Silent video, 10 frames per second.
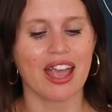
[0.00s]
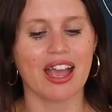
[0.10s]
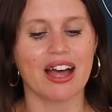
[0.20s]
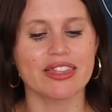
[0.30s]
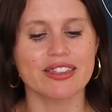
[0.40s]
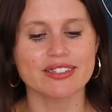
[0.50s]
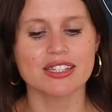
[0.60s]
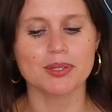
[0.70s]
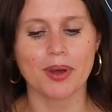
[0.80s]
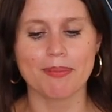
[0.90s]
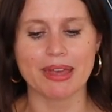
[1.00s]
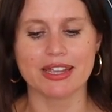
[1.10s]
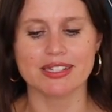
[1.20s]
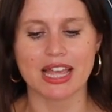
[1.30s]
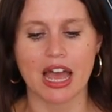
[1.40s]
And this is what
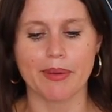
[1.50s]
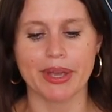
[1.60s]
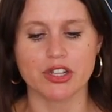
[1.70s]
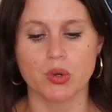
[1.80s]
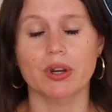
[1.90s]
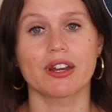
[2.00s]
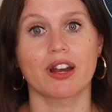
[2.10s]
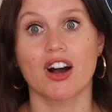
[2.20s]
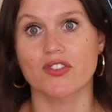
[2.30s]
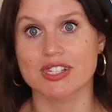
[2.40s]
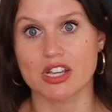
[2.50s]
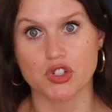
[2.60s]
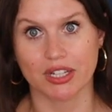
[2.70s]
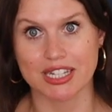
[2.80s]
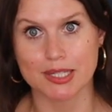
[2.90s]
makes them extraordinary
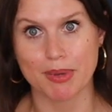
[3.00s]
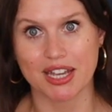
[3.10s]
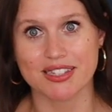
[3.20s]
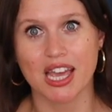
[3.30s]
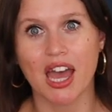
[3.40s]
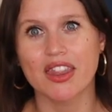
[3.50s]
conversationalists because